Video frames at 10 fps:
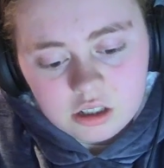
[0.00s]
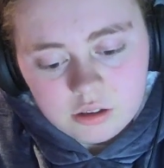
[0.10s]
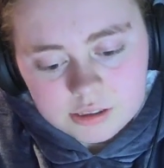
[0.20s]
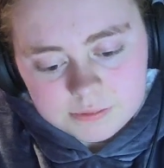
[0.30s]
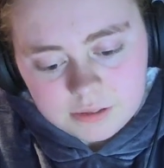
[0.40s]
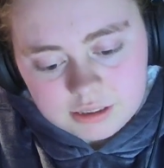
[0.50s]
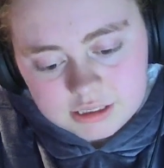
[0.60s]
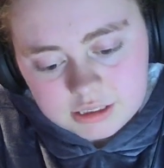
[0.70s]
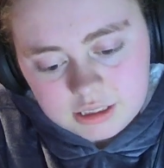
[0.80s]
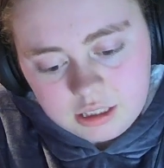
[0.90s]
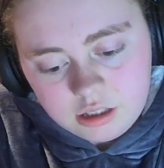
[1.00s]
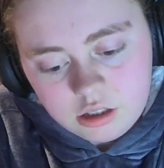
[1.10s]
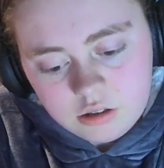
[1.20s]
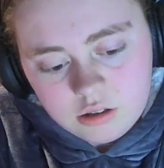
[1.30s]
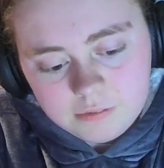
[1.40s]
Cole's voice.
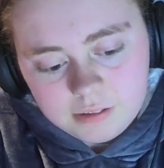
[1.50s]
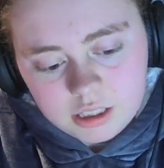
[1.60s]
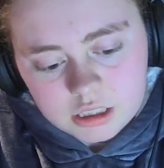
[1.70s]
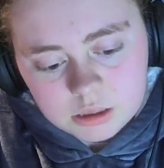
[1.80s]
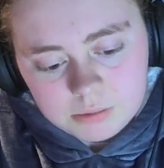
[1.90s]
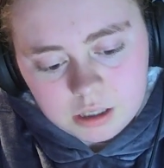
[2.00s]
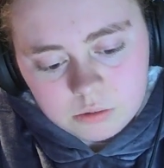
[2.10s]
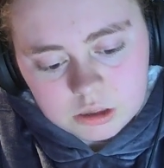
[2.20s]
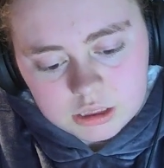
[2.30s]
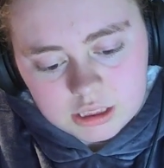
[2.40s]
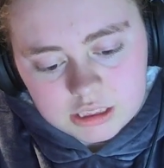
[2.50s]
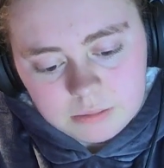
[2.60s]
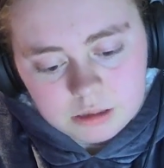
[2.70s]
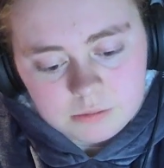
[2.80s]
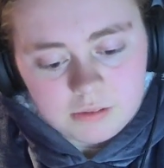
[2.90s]
He knew not feeling so bad wasn't the
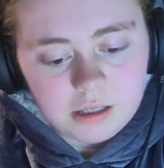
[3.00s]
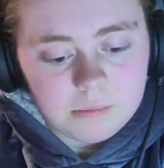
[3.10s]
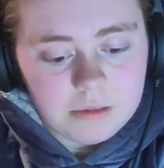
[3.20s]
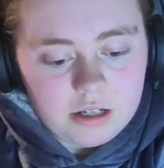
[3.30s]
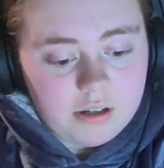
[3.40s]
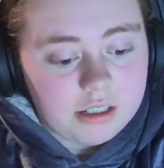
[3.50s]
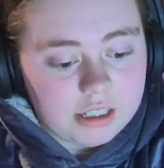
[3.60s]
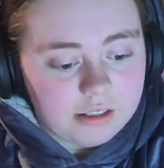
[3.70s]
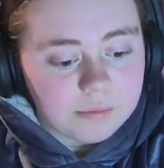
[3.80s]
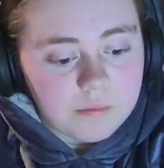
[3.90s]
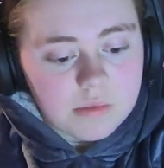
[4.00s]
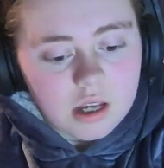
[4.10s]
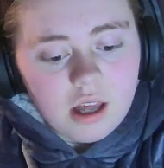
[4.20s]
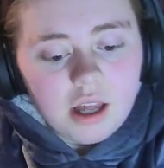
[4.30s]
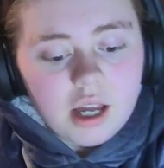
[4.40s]
same as fe- being grounded.
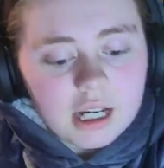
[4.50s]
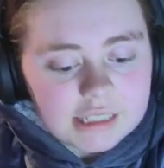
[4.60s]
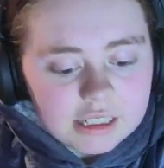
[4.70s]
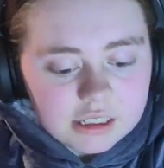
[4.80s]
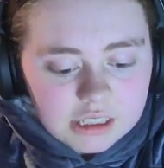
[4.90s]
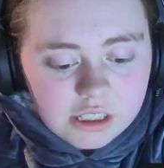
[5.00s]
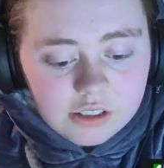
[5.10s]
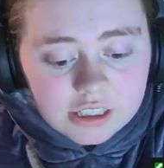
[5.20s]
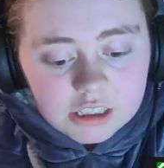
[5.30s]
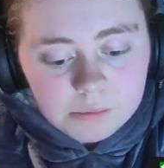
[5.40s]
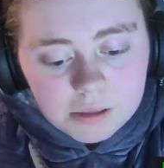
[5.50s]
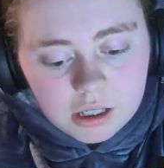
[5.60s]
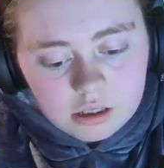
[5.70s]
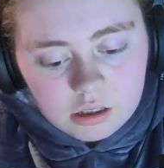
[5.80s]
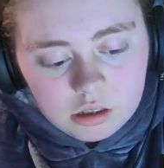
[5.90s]
As they continued into the
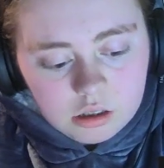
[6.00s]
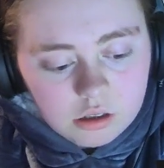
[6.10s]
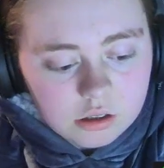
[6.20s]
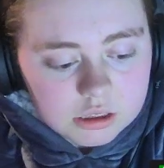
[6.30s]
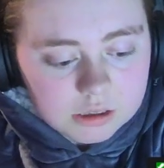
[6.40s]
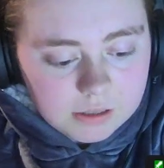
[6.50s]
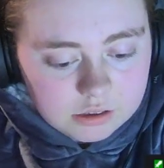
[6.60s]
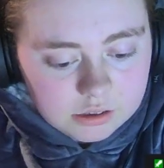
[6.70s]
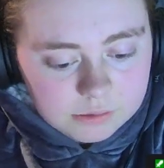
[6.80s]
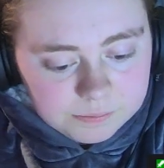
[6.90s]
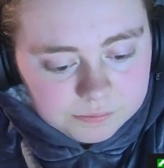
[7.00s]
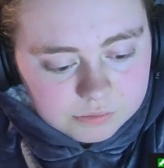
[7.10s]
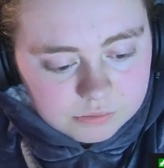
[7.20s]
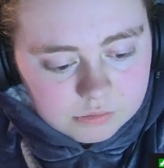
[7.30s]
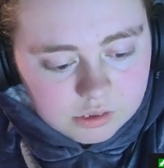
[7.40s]
barn, Lou looked around.
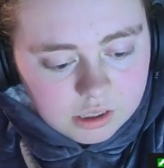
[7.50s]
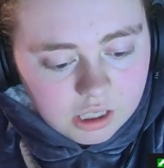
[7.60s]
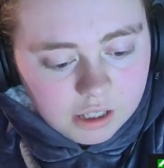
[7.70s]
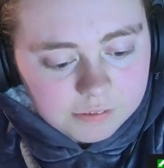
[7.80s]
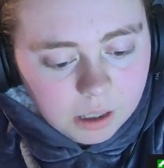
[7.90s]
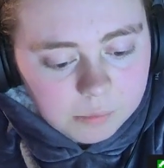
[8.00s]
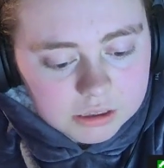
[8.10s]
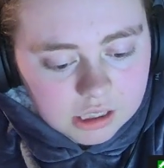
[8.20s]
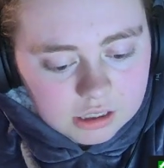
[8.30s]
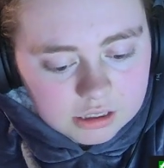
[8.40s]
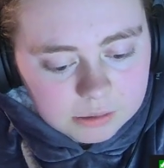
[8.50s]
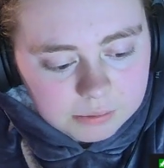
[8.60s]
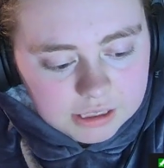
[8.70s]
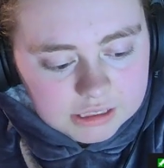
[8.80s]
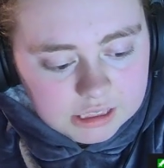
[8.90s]
A farm was hardly
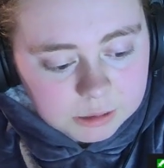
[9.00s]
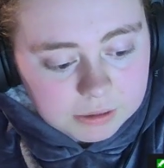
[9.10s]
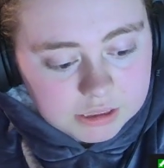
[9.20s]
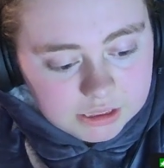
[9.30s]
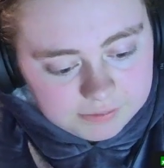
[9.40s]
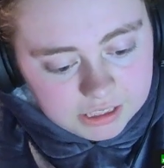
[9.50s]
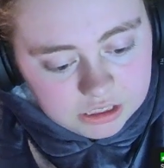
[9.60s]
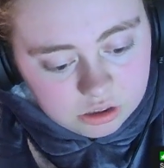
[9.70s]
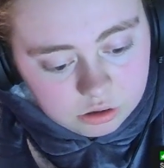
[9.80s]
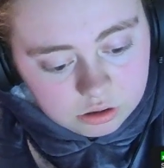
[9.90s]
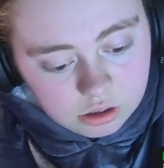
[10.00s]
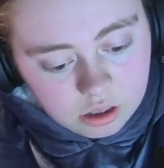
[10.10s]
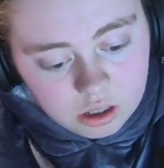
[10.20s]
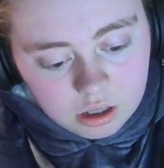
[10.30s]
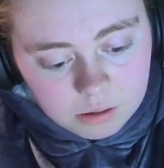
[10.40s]
the place he expected to find Cole,
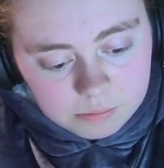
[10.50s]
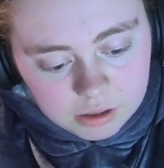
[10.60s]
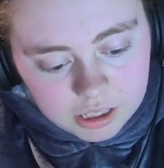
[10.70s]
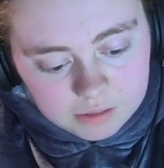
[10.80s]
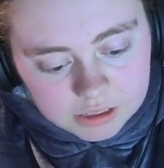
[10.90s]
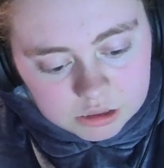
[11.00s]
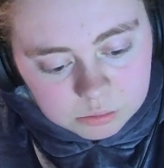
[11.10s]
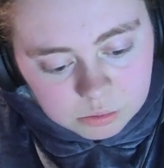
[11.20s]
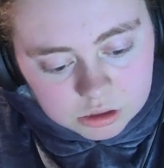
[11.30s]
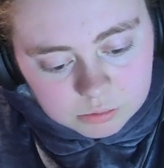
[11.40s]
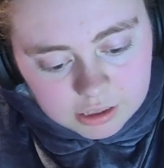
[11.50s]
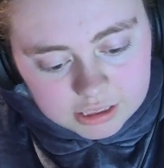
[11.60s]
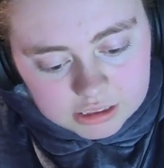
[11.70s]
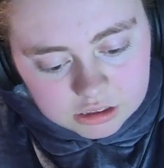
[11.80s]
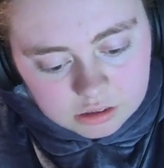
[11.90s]
but if this was
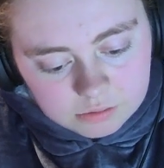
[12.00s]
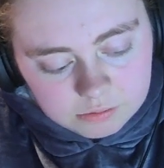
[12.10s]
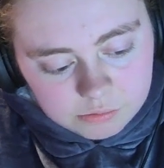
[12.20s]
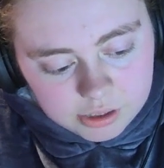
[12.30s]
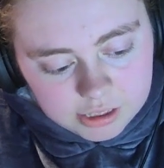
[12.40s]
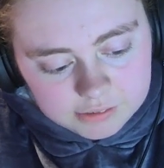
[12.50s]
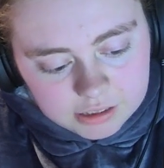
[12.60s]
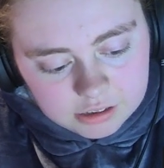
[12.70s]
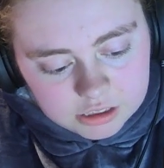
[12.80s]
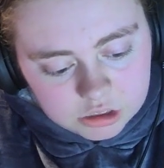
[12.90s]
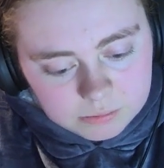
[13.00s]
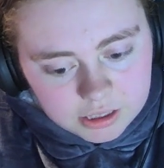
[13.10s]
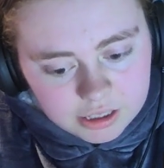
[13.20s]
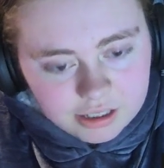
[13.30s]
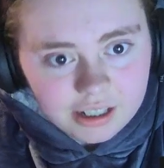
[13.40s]
where his son really felt he should
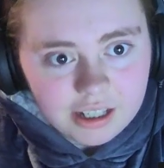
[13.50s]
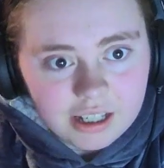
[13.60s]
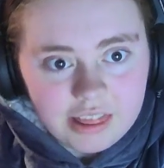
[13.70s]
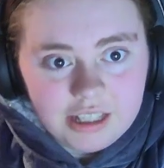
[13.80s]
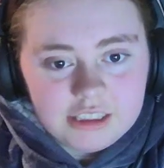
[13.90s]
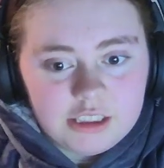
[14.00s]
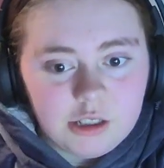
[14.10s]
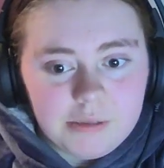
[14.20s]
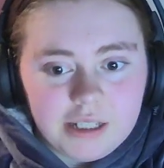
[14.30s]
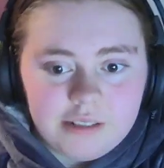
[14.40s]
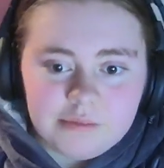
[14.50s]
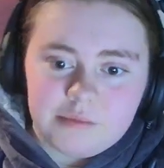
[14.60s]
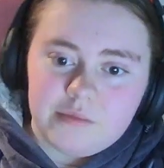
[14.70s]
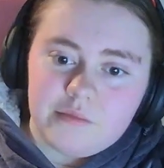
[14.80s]
be, then so be it.